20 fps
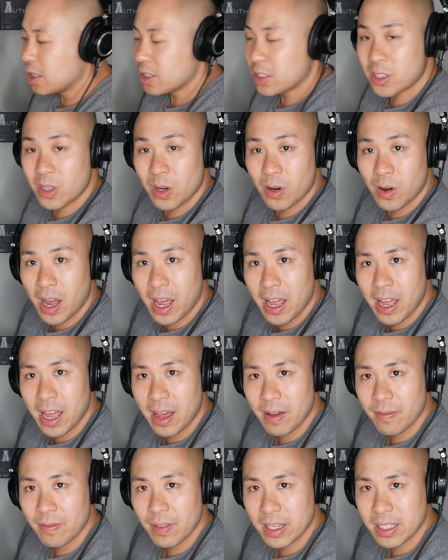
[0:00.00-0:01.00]
So I
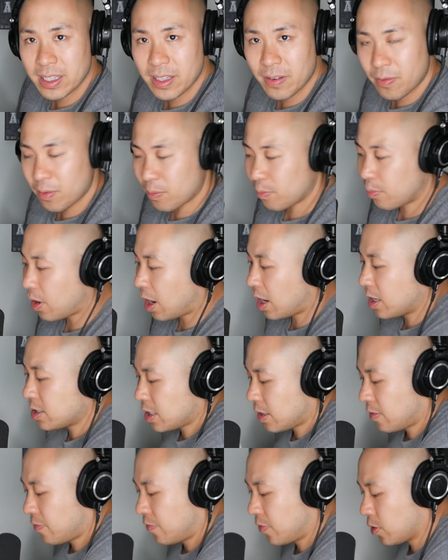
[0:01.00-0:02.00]
have like different
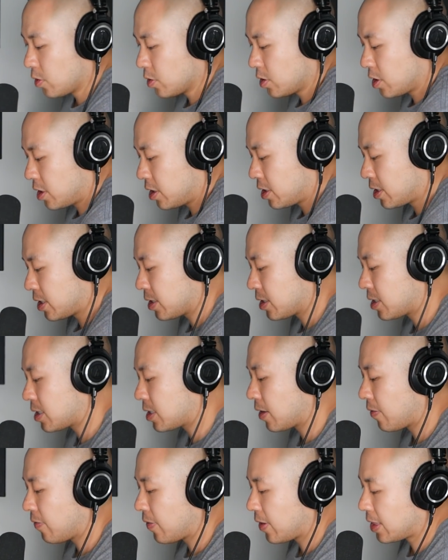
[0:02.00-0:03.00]
project folders and
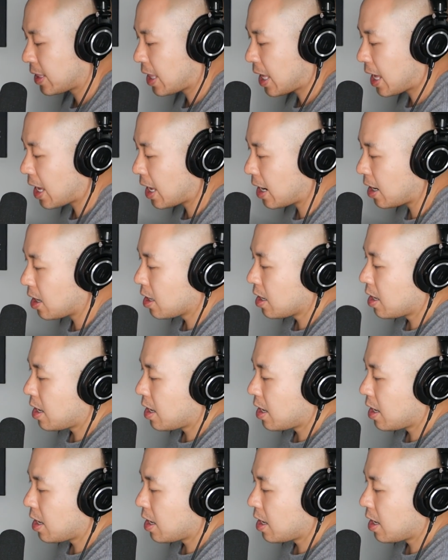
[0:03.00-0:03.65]
stuff like that.